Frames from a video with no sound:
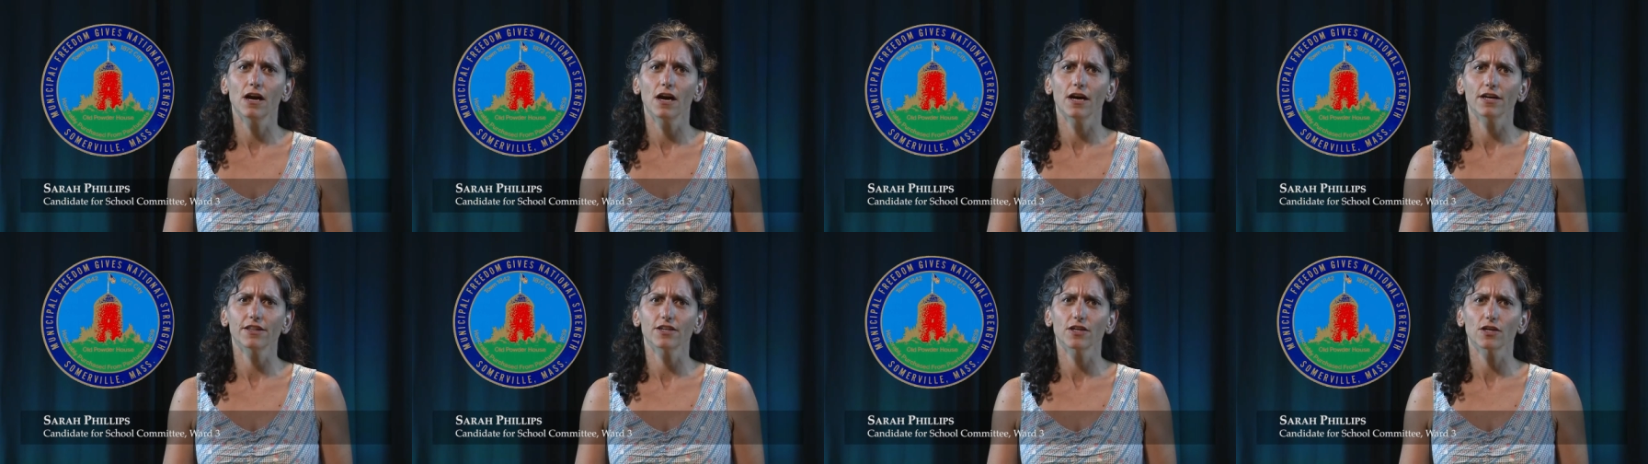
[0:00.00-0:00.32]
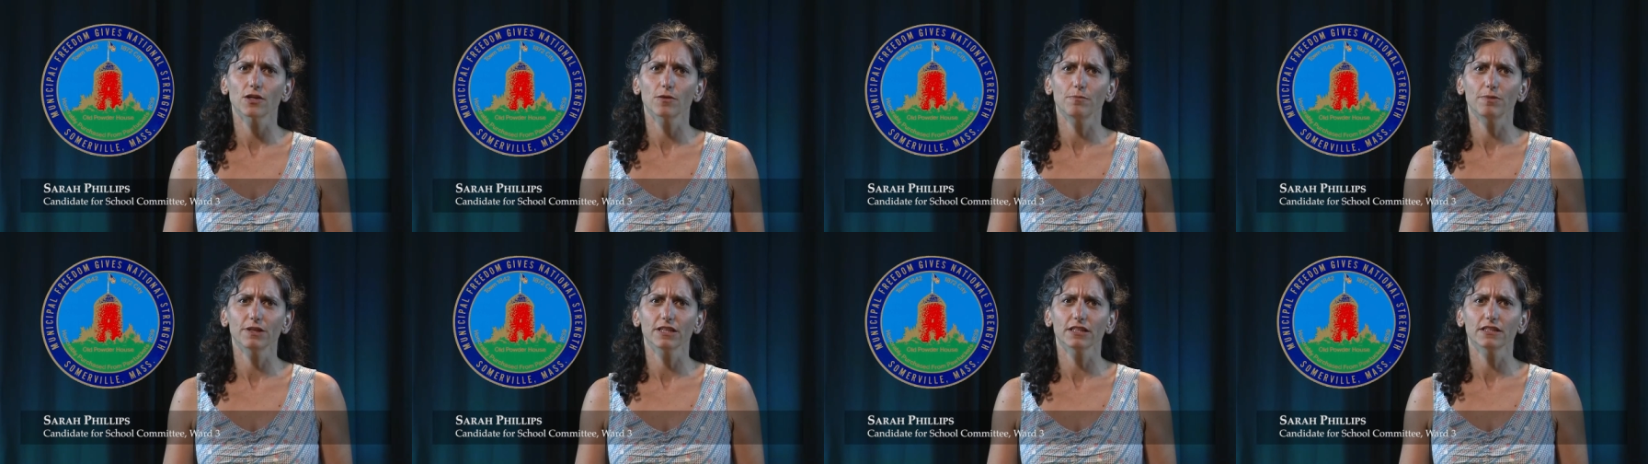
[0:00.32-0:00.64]
on their
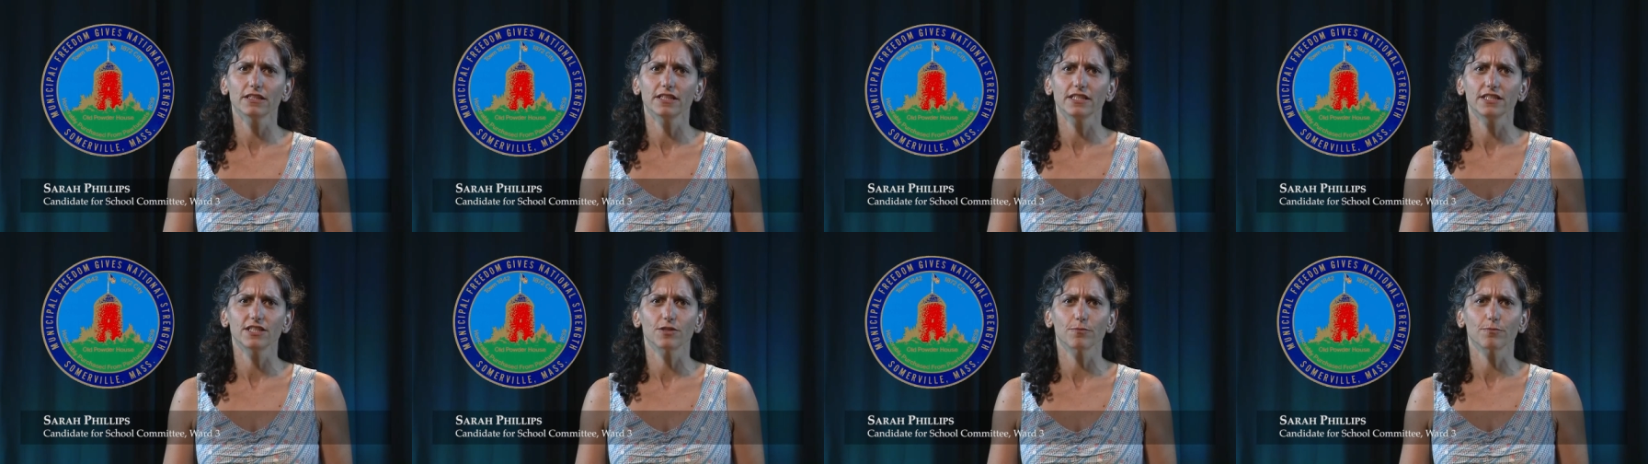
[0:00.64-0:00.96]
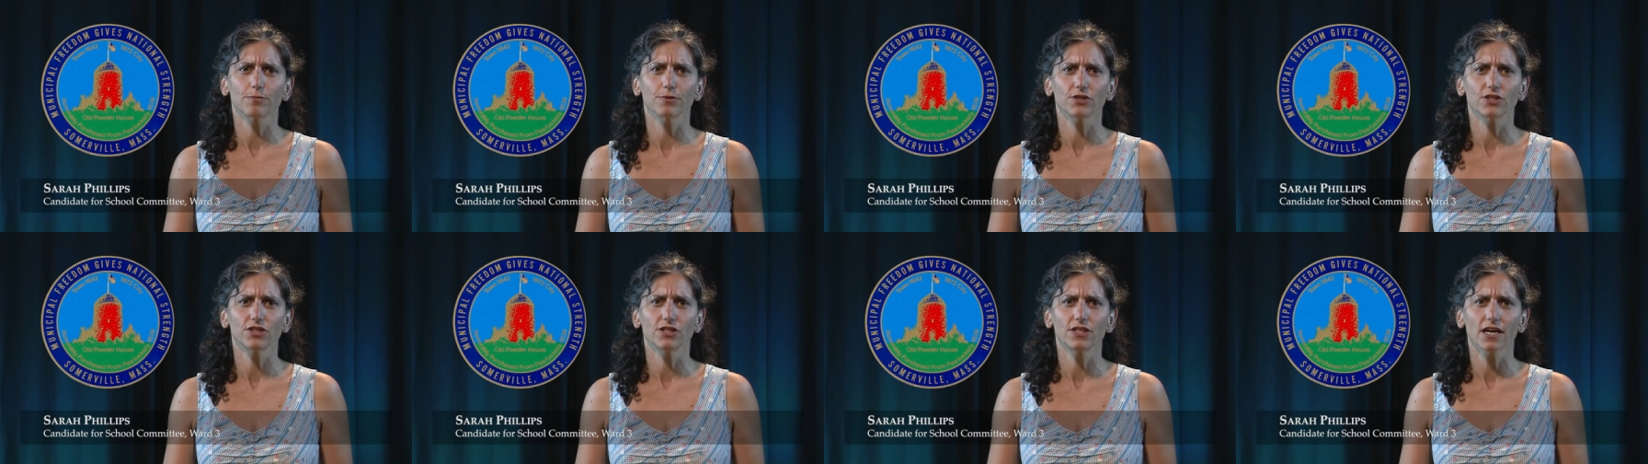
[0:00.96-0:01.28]
ability to
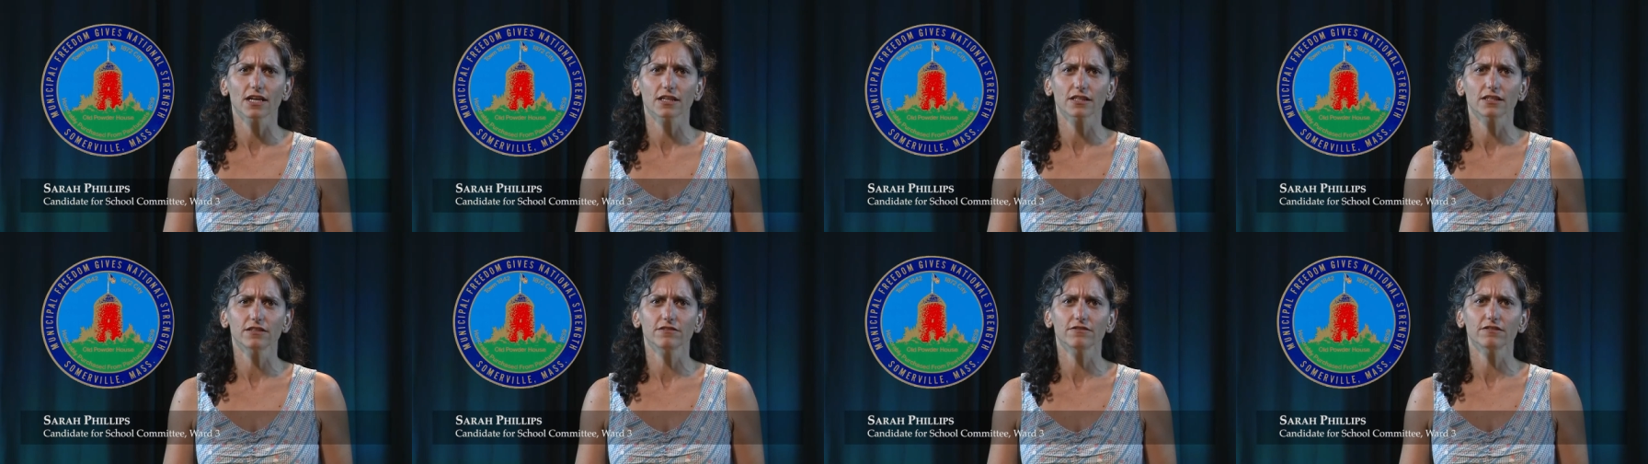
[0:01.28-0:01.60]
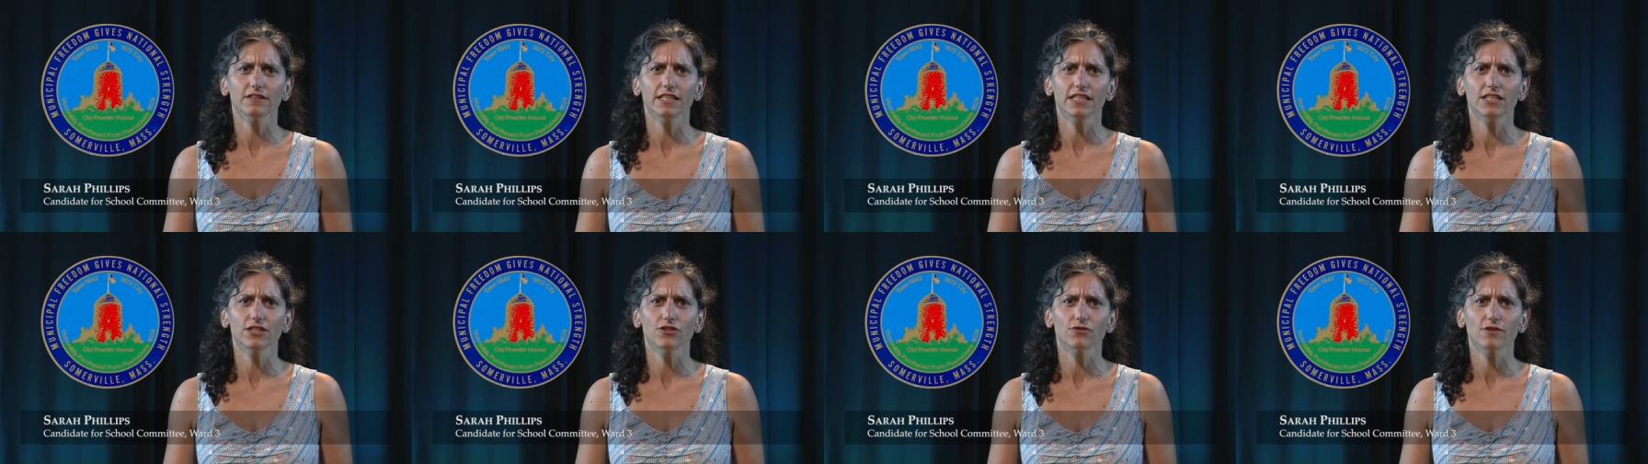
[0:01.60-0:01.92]

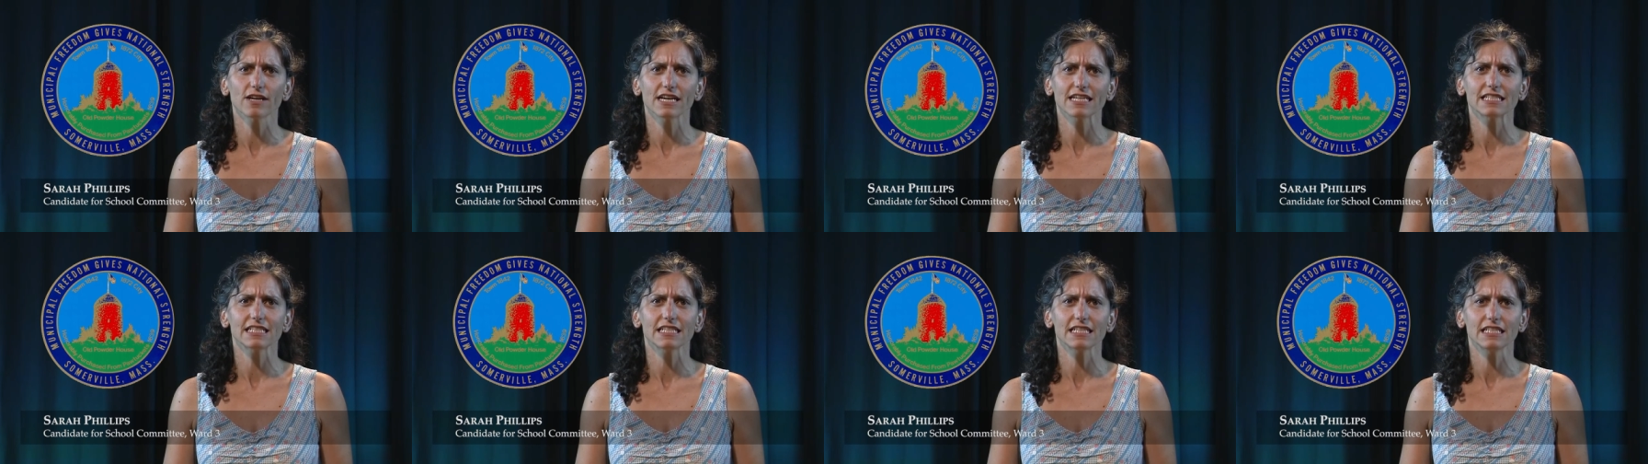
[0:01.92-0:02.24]
productively address